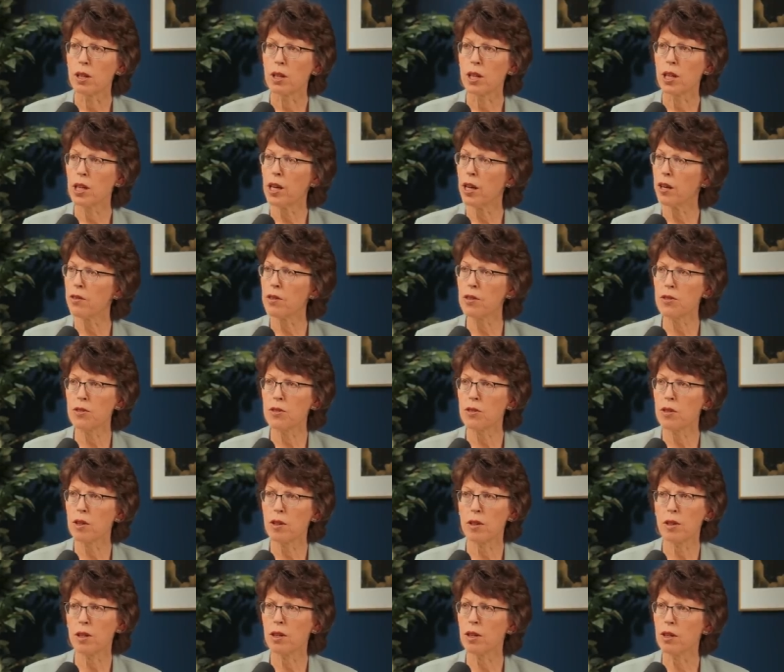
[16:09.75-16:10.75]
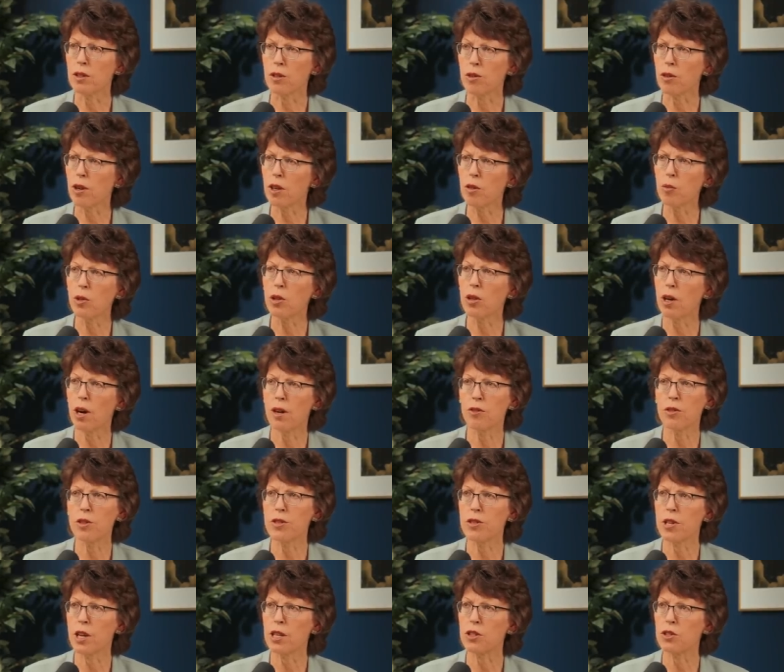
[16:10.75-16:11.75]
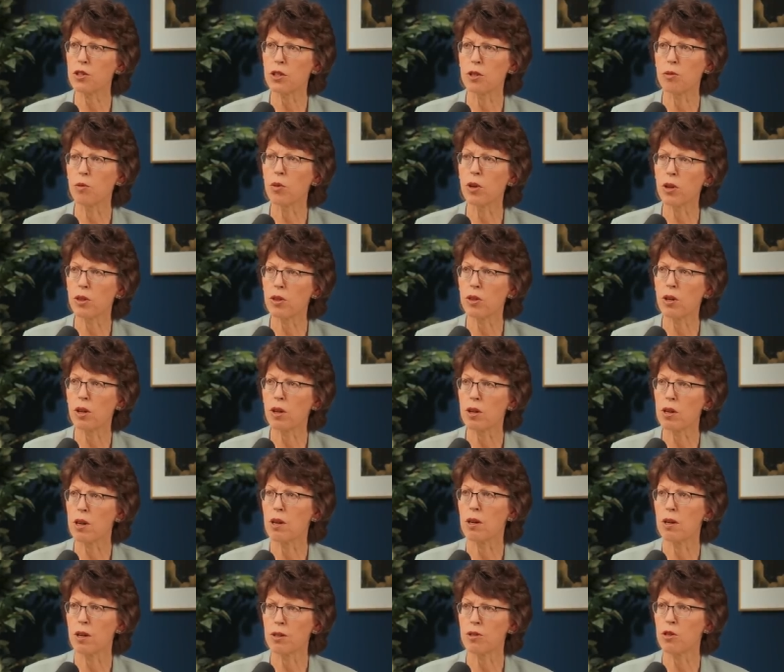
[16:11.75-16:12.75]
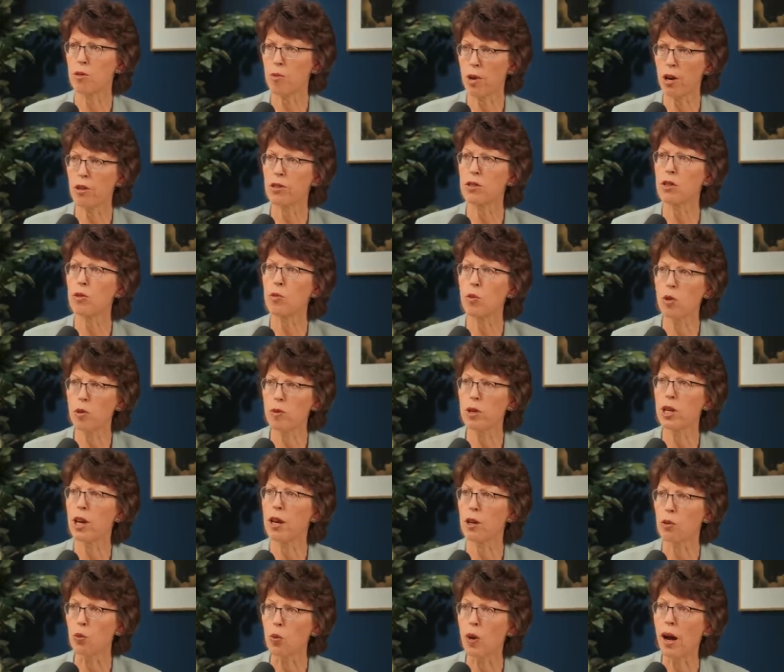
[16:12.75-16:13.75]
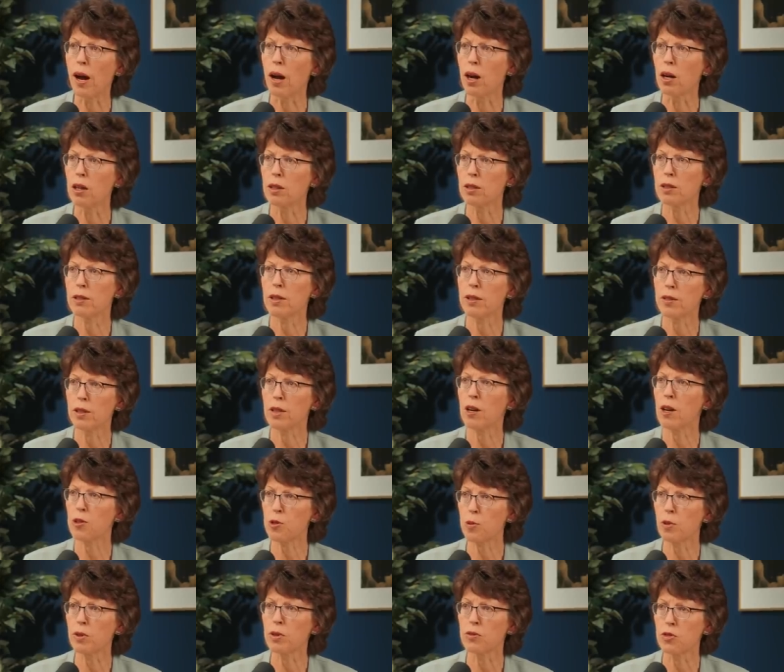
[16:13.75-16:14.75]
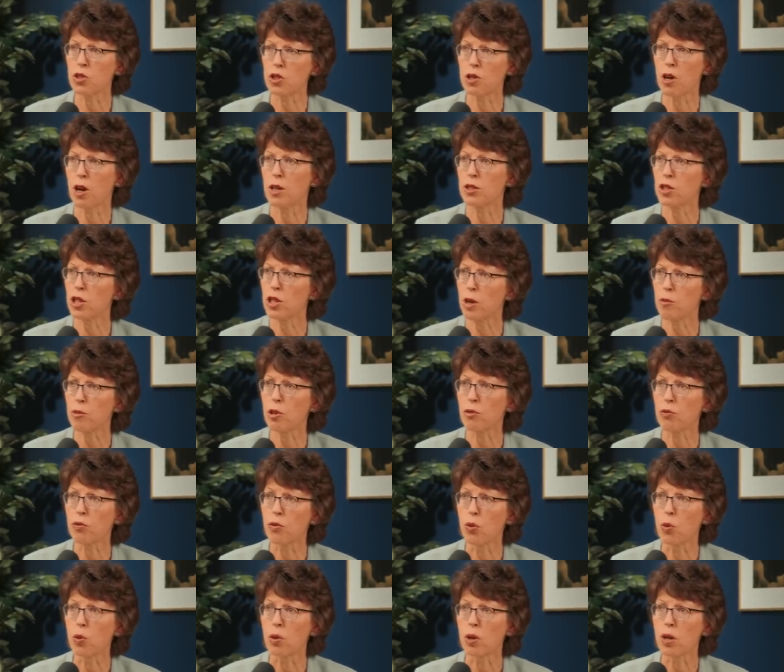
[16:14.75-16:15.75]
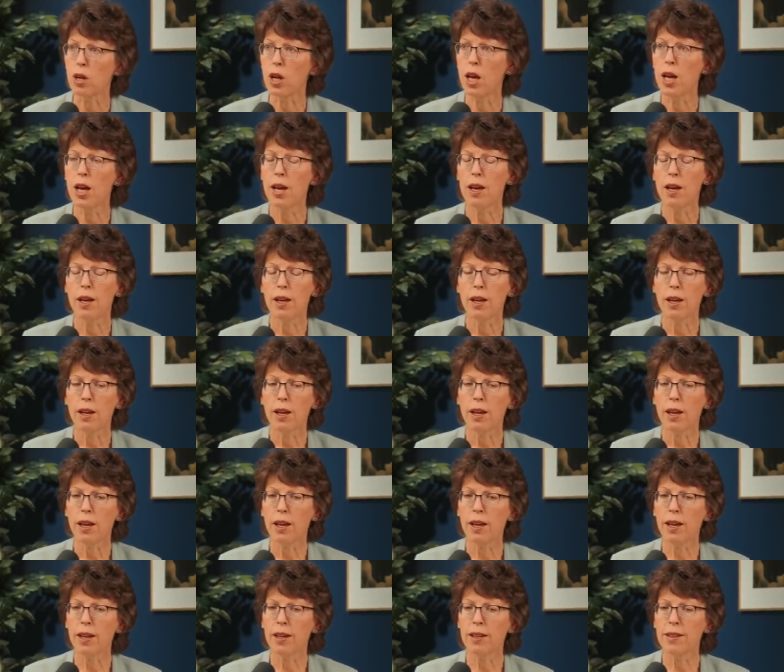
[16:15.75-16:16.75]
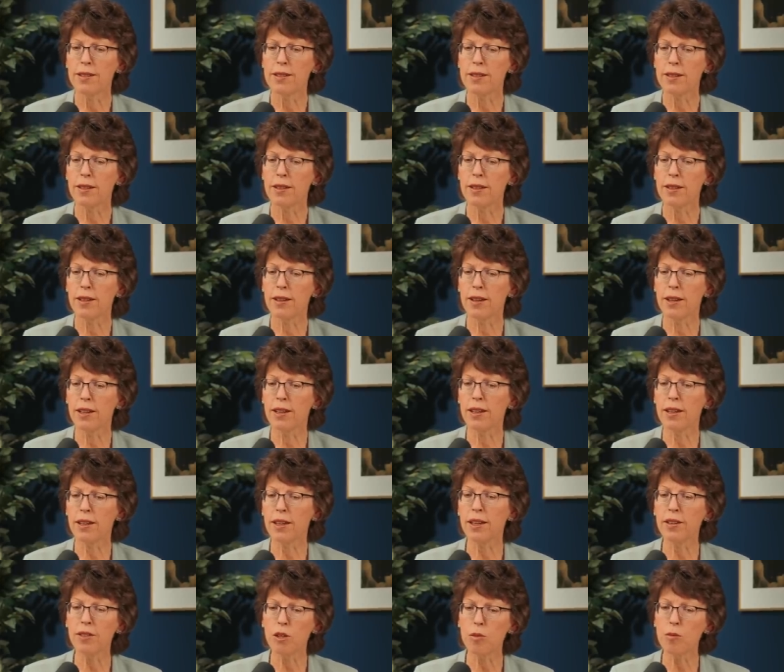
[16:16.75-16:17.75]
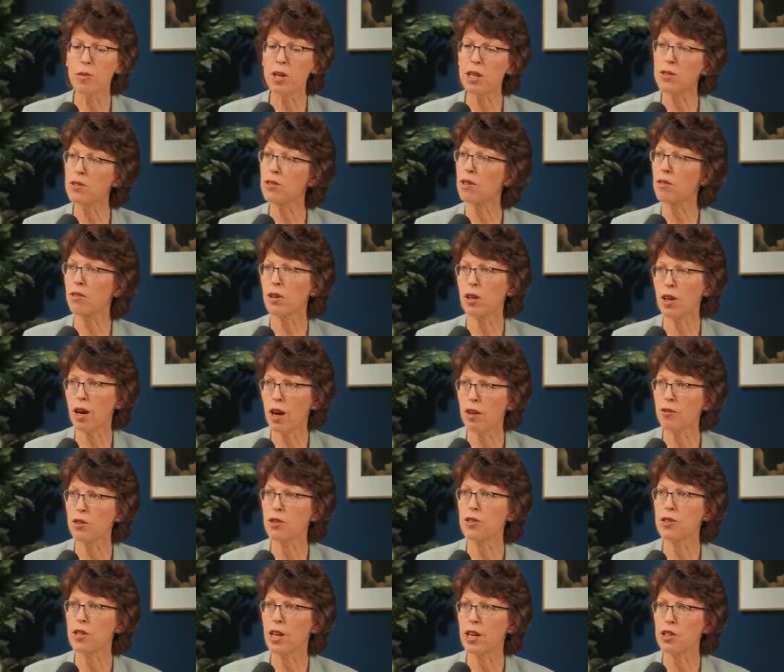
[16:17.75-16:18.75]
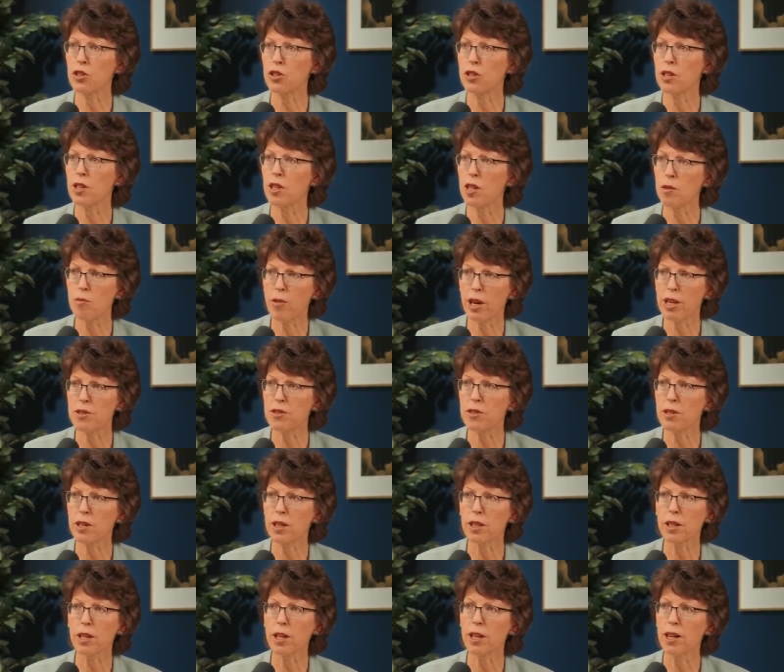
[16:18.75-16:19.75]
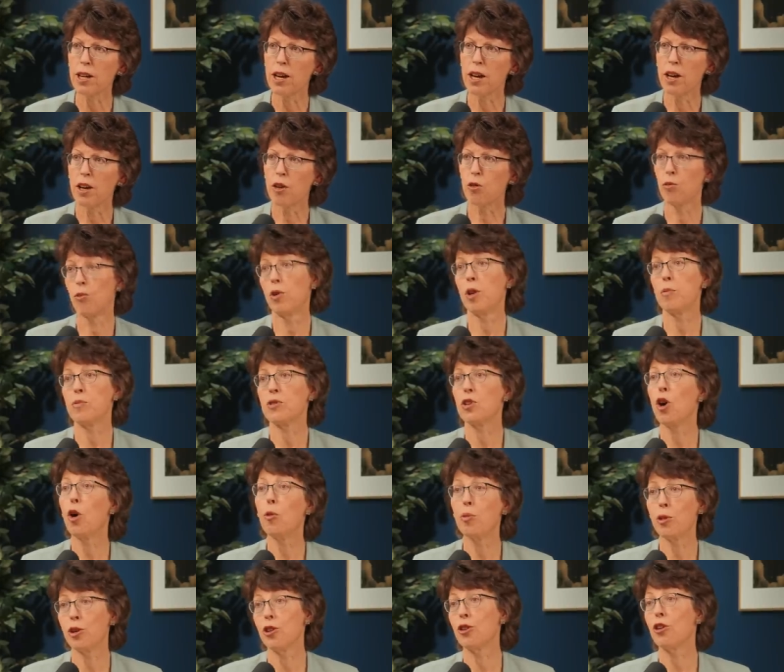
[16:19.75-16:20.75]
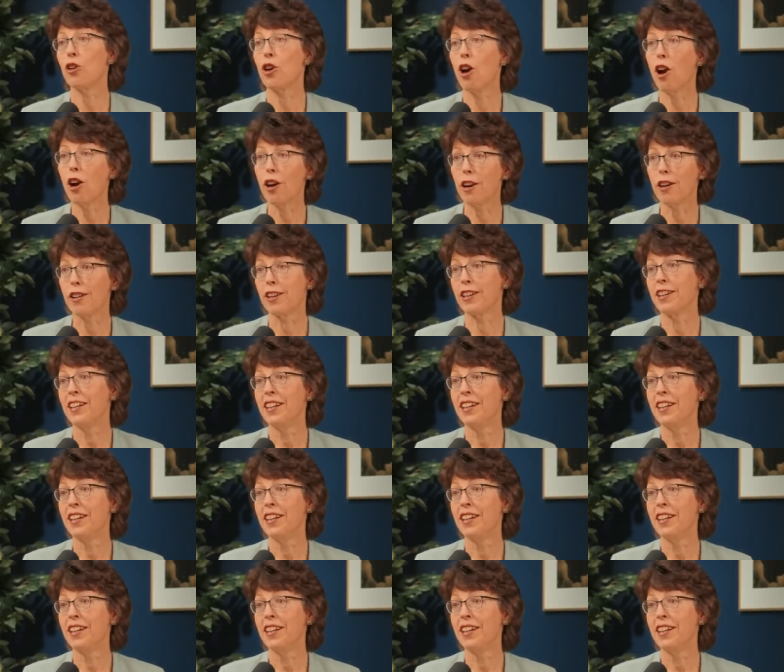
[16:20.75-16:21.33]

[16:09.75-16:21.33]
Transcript: He had this incredible conversation with a, a Samaritan woman at a well in the Gospel of John, chapter four, and in the midst of the conversation, he basically rips open her heart.